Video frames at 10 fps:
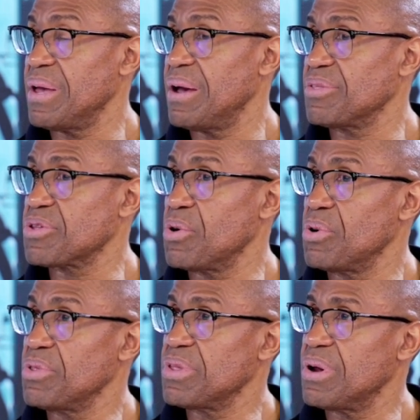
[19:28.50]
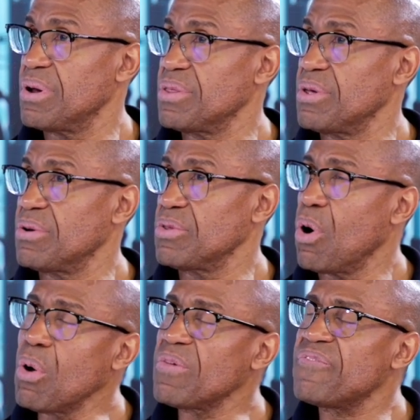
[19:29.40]
So the
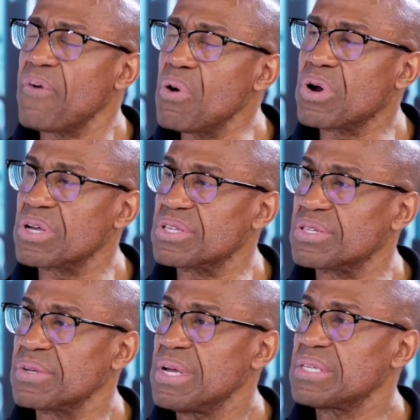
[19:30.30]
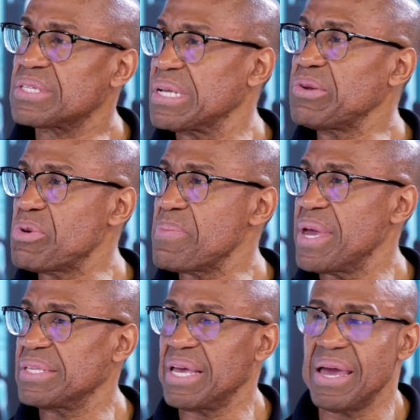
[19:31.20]
whole focus still
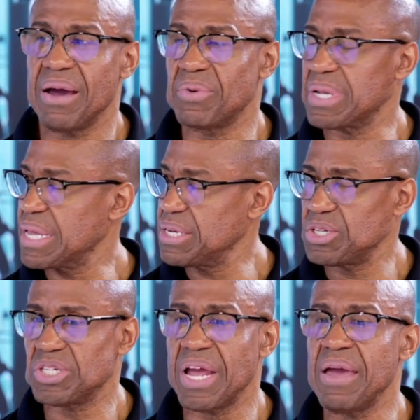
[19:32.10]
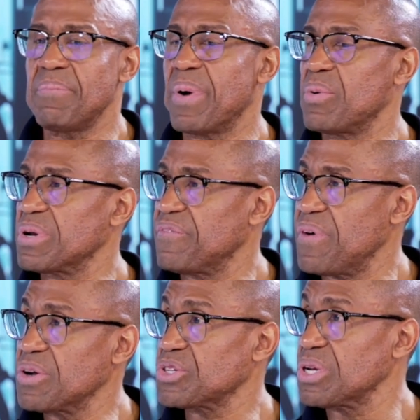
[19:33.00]
remains, hey, I want to get in shape, I want to
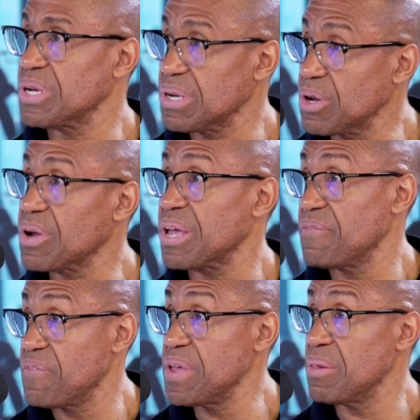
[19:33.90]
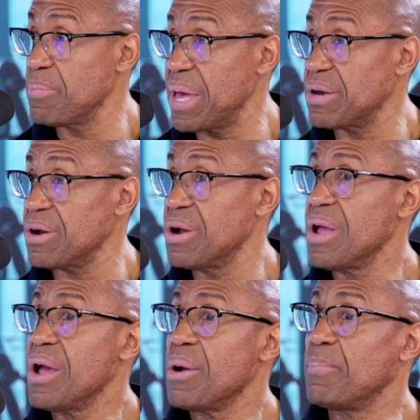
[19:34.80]
function, look and feel better,
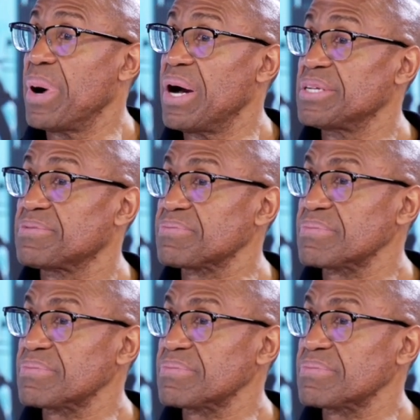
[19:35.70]
but